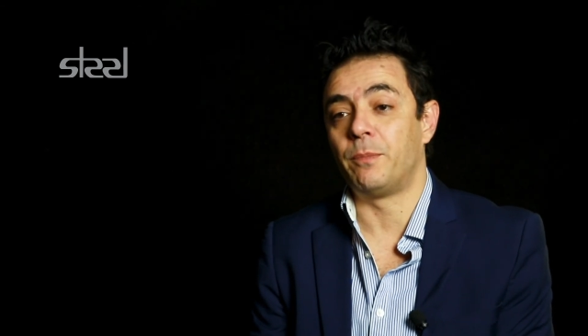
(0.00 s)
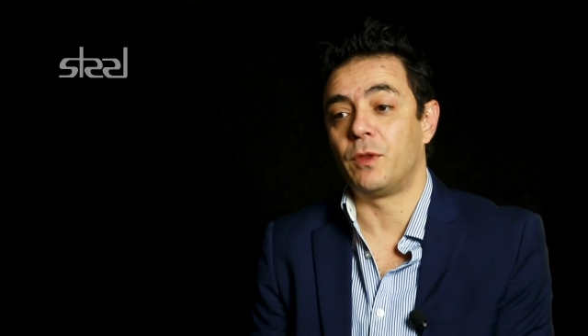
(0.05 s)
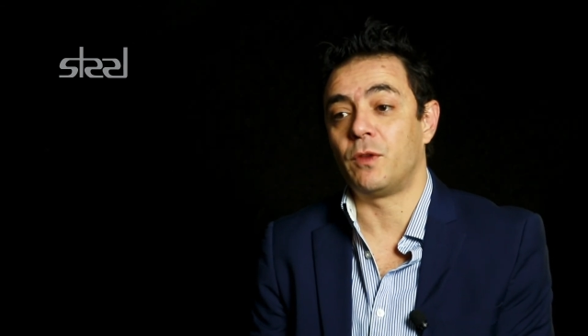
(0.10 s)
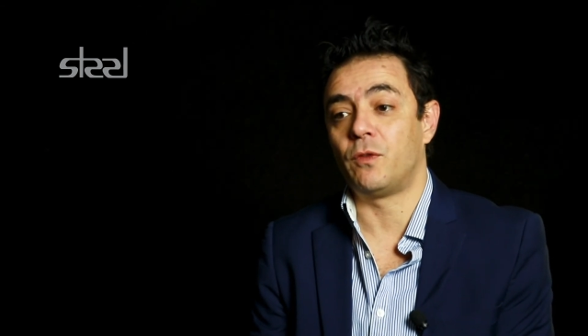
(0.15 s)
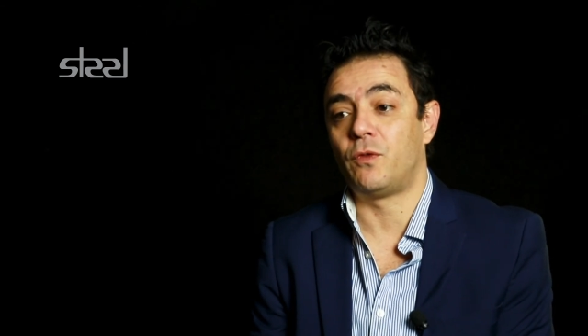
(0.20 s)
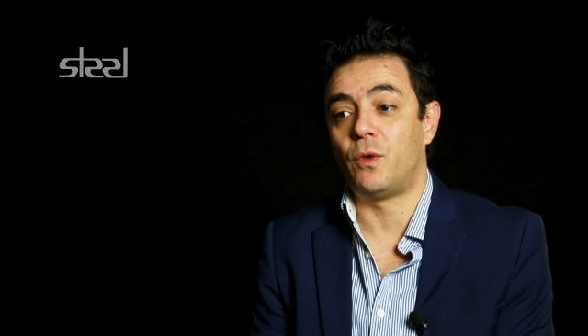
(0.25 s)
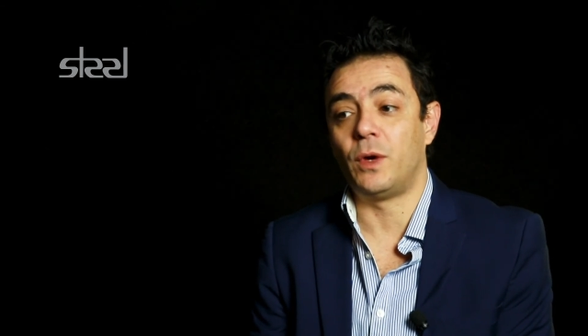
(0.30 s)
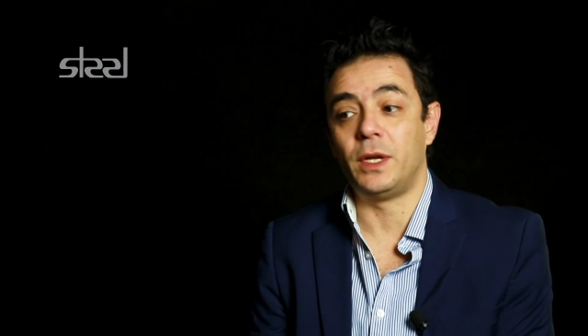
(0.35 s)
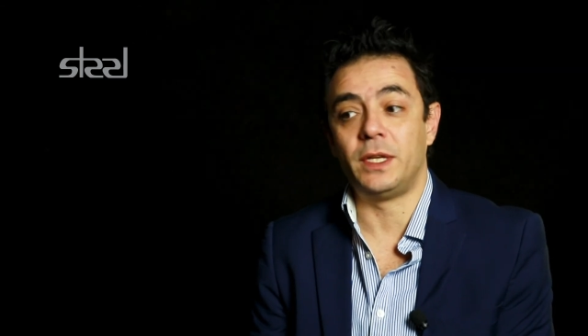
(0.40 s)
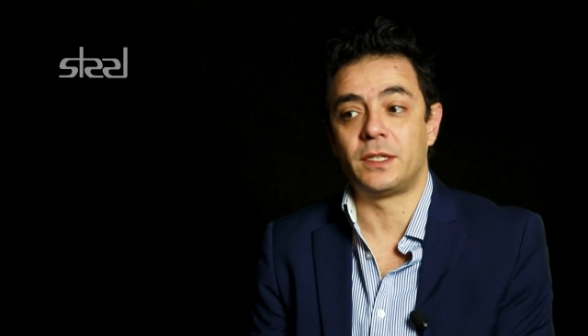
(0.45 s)

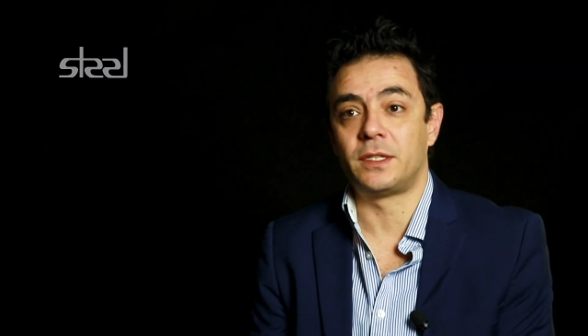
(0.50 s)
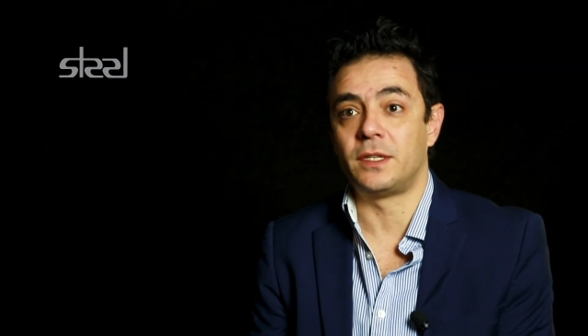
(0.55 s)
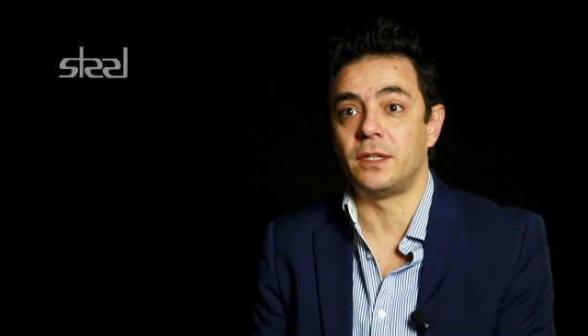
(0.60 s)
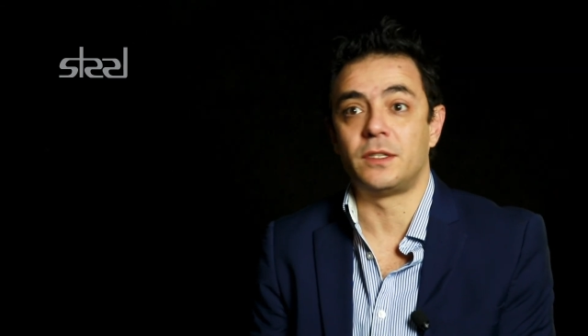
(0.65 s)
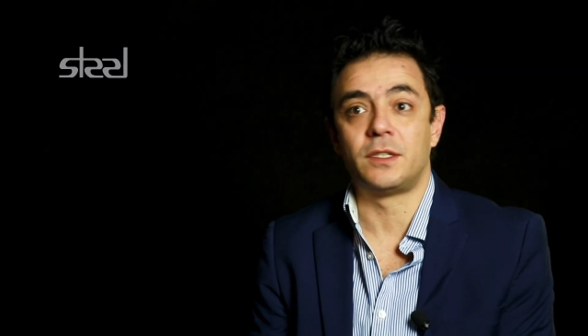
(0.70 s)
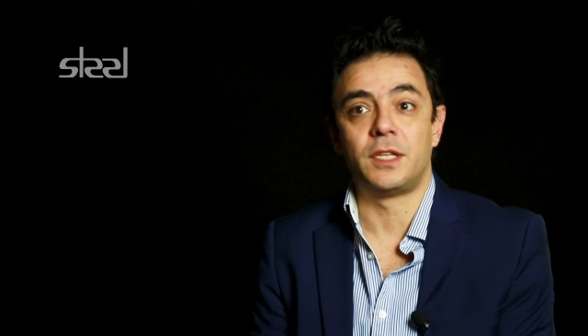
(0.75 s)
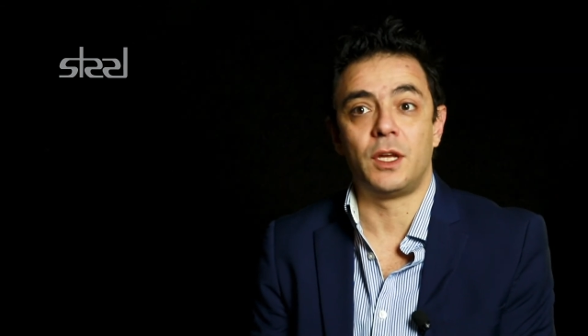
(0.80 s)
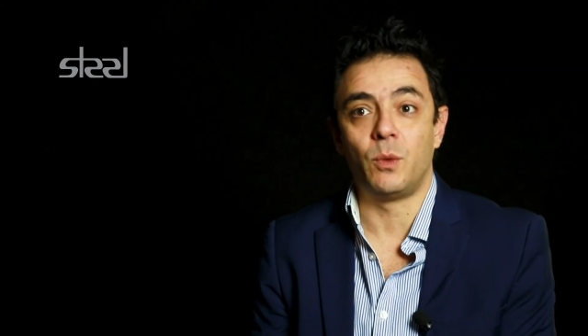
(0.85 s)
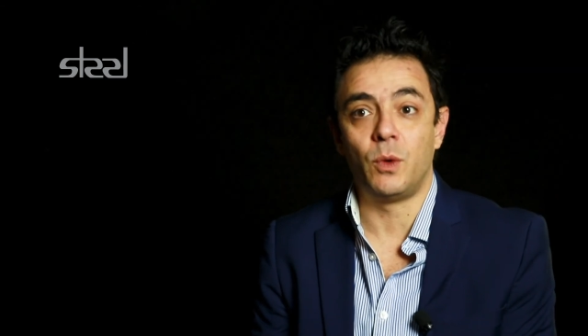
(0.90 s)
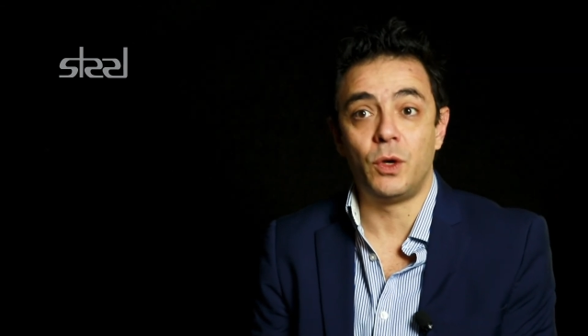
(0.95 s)
For
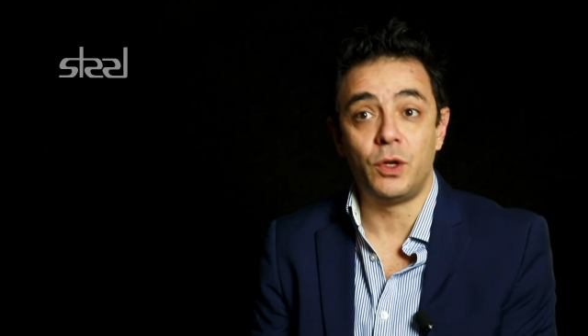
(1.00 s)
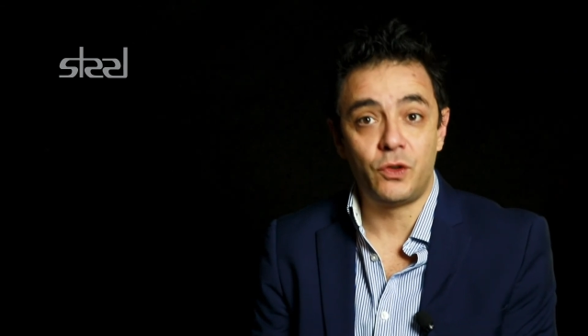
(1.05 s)
instance, there were